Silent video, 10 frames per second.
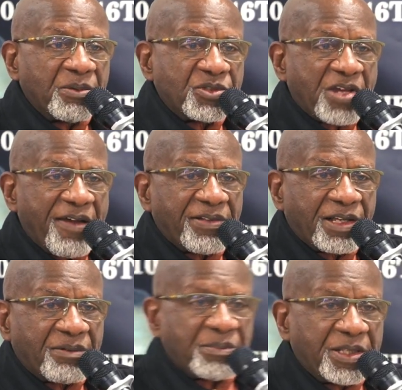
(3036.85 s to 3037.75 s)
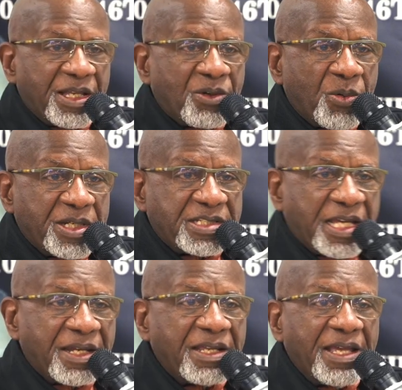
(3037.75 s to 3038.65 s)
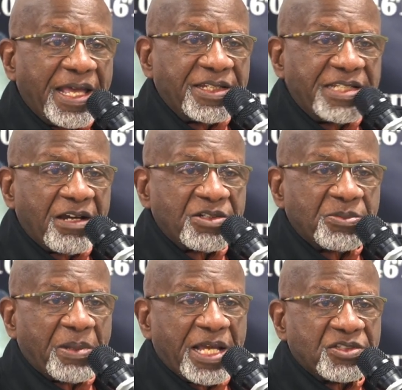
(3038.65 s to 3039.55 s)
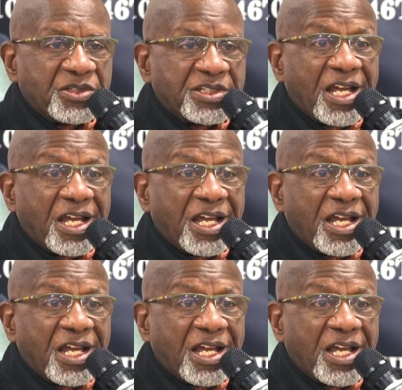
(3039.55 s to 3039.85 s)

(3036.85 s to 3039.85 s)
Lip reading: traveling in their quintet, and Terrence Blanchard,